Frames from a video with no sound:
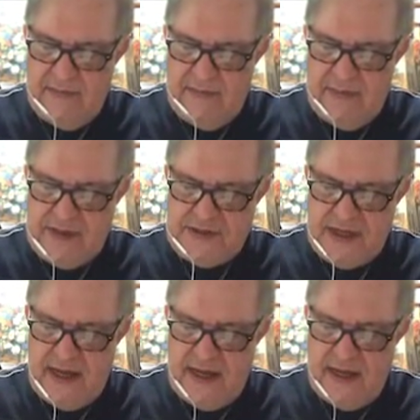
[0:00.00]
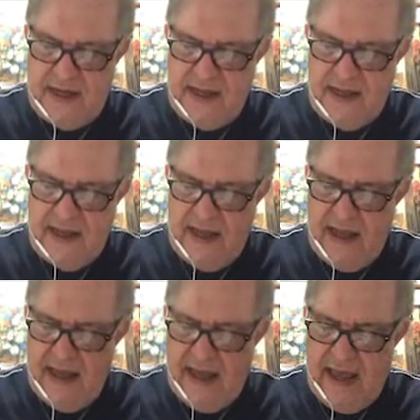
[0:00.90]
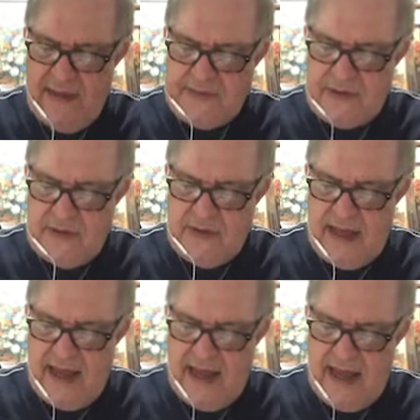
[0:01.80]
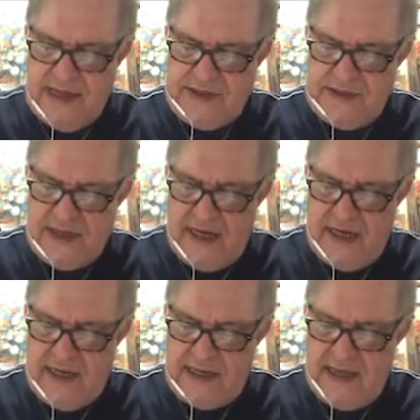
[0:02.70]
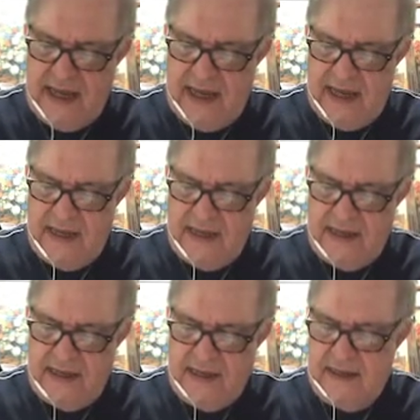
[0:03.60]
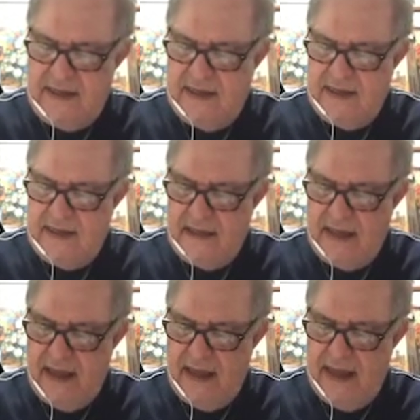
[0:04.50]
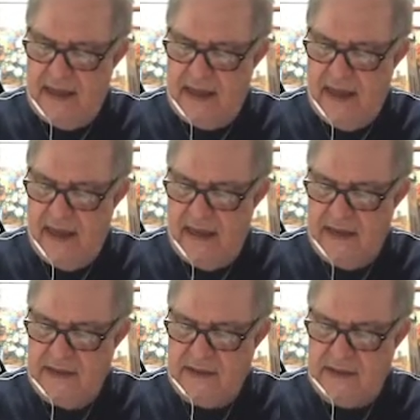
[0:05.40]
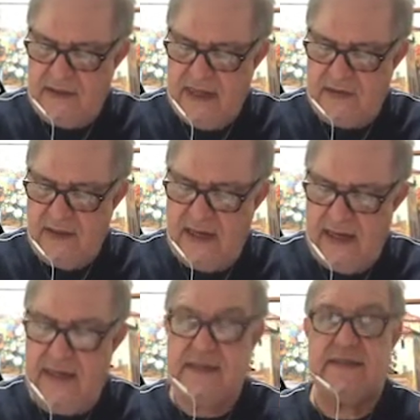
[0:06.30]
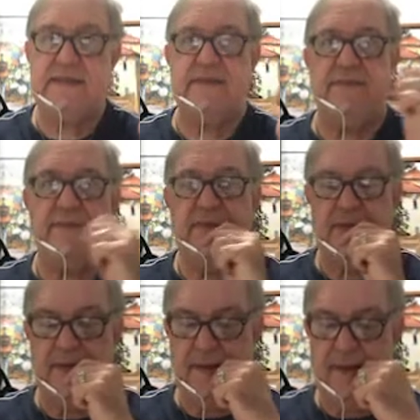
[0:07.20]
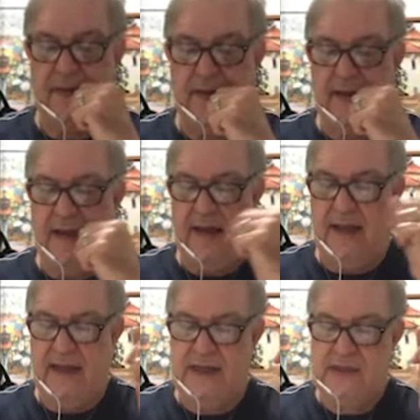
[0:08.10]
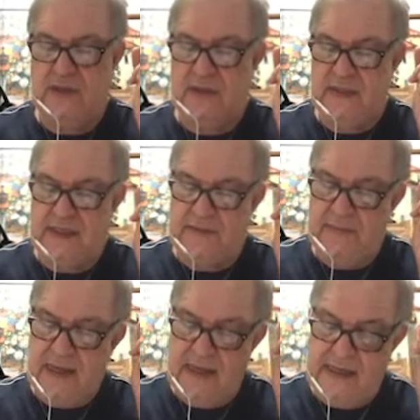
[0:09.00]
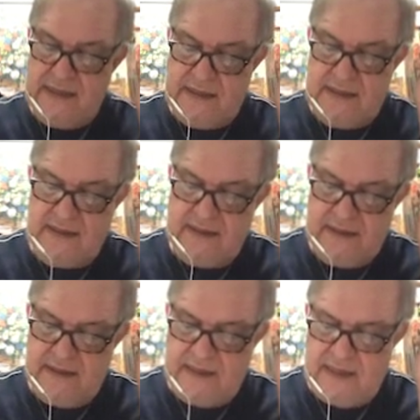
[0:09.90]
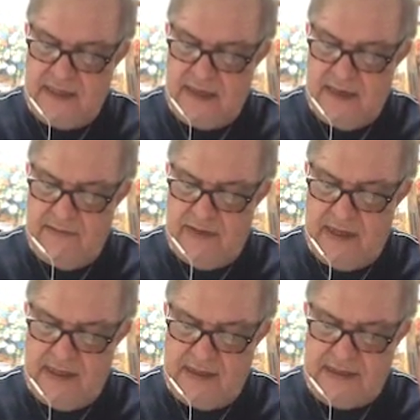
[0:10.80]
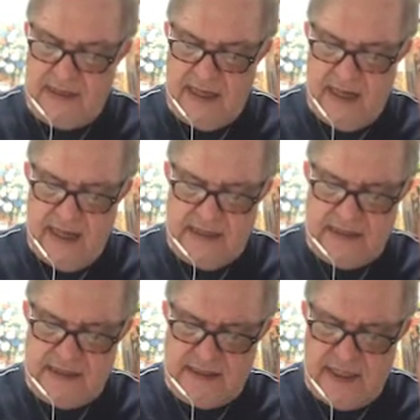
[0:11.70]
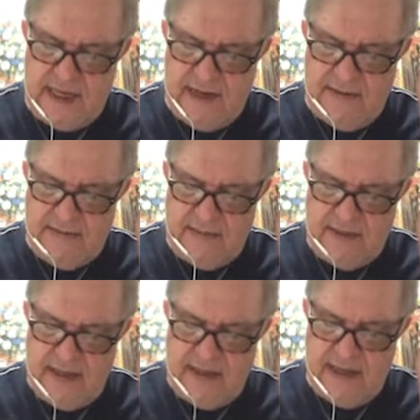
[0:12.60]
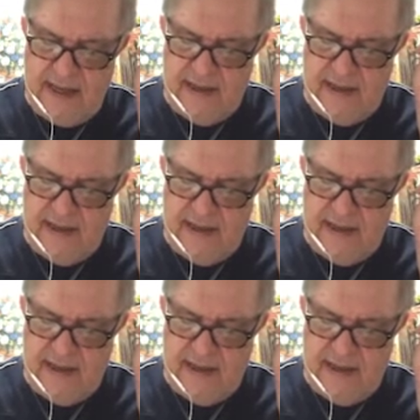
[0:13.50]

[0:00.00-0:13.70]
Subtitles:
Bj epsilon I j k ak. So that's what it is. So this means, this thing here means sum in